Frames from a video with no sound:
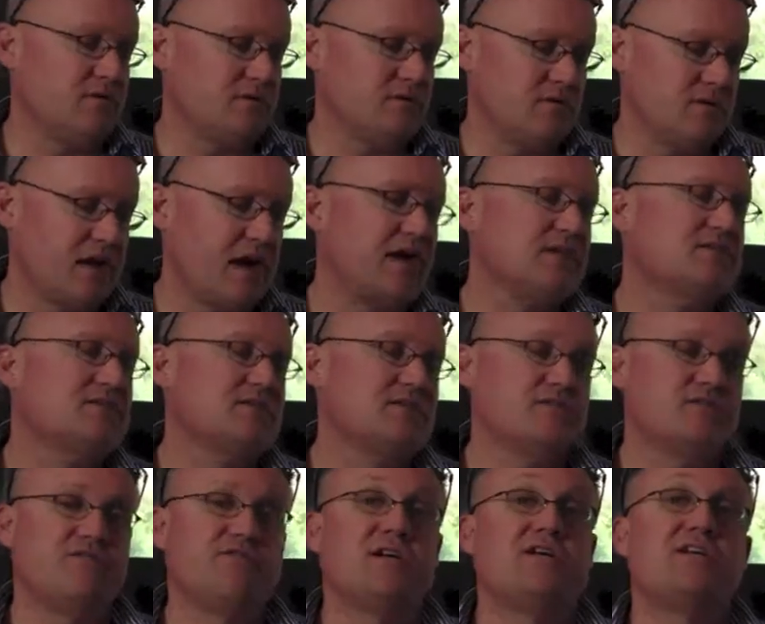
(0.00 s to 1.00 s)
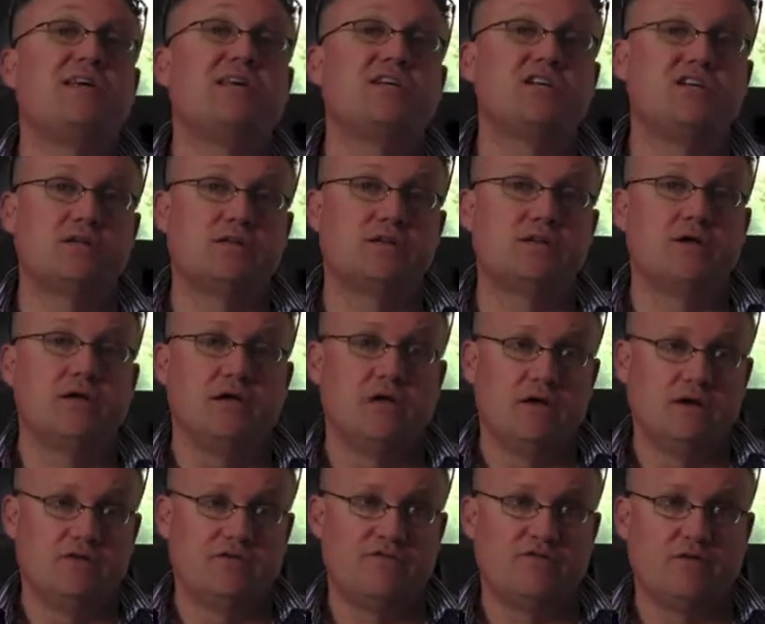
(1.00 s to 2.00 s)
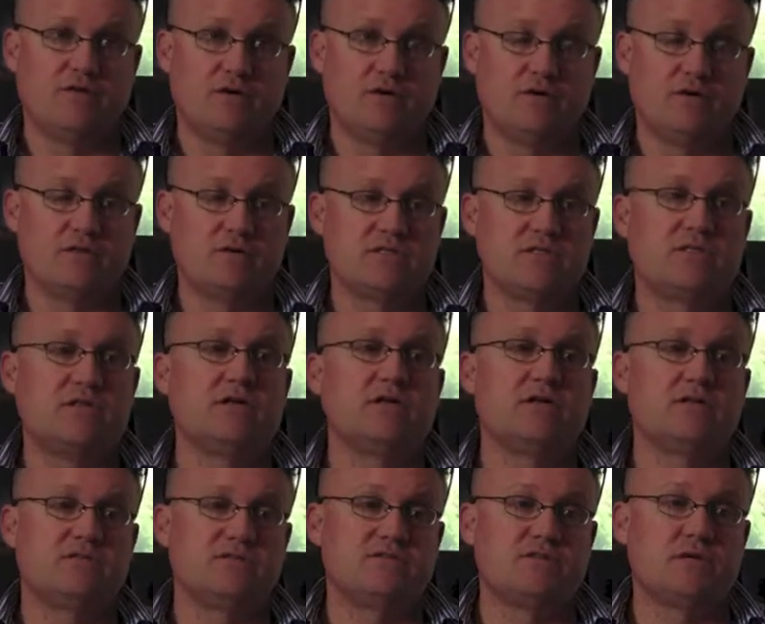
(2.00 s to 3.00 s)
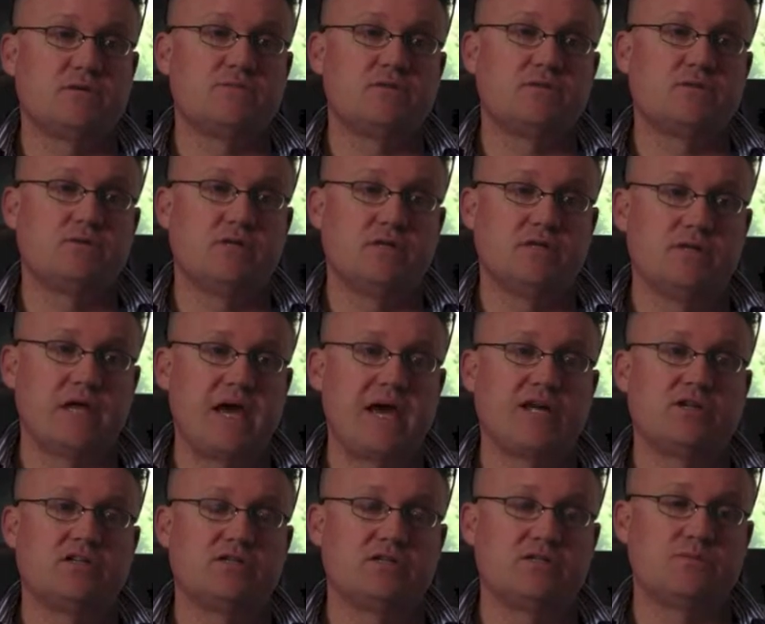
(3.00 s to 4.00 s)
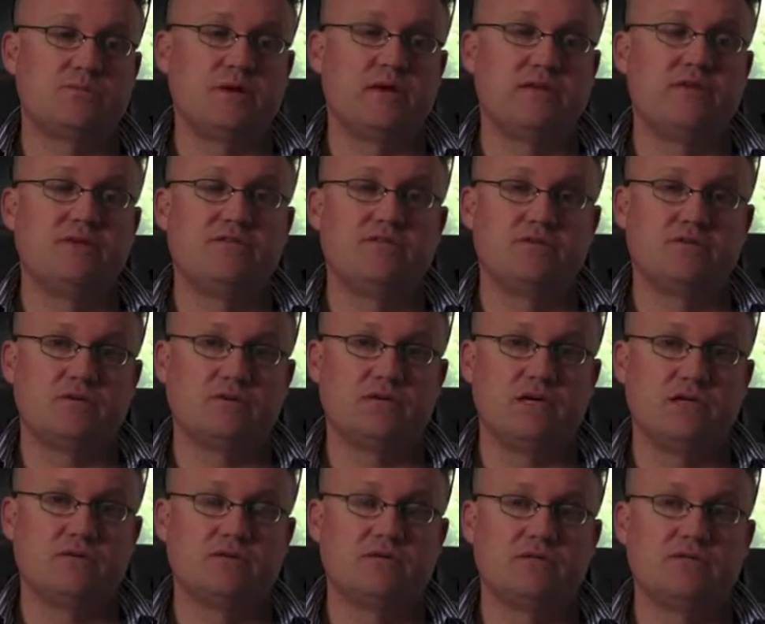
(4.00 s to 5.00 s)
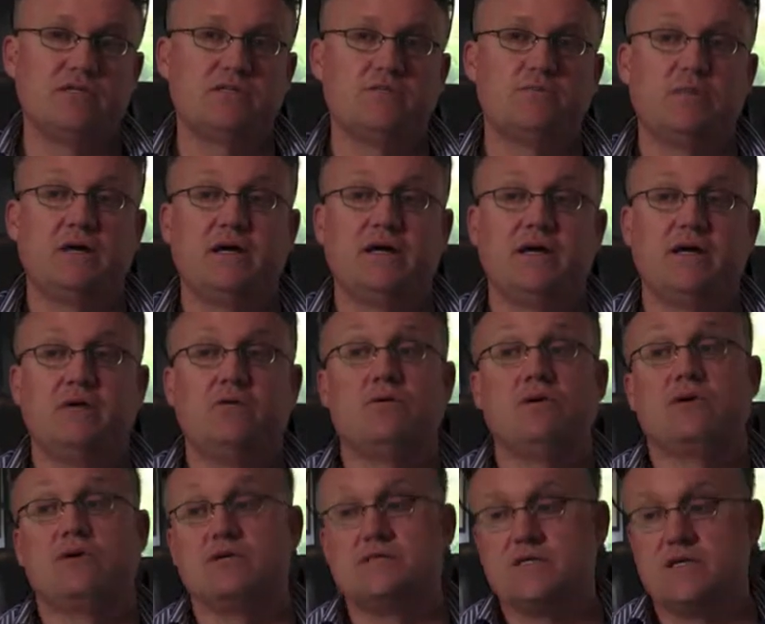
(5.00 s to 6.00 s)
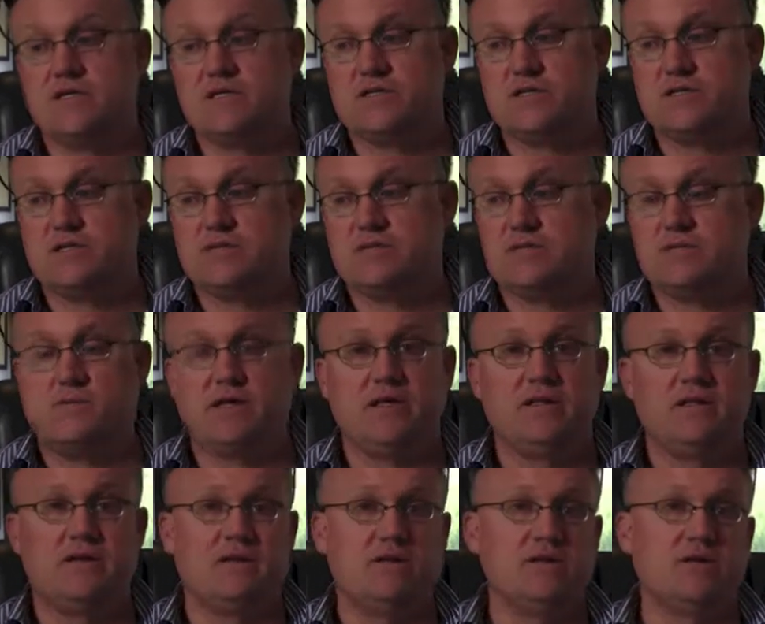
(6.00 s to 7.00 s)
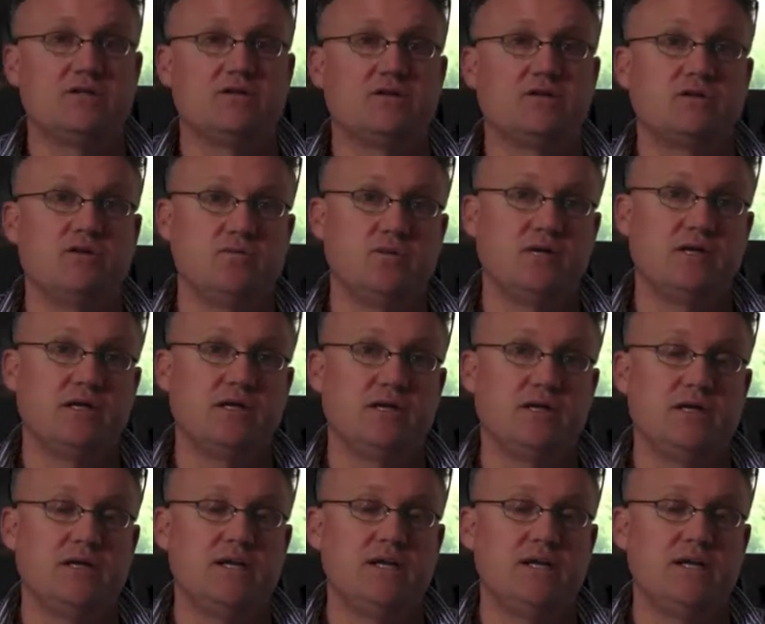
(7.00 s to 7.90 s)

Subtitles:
acts as the foundation for a whole series of subsequent actions by individual countries, by organizations, and by the international community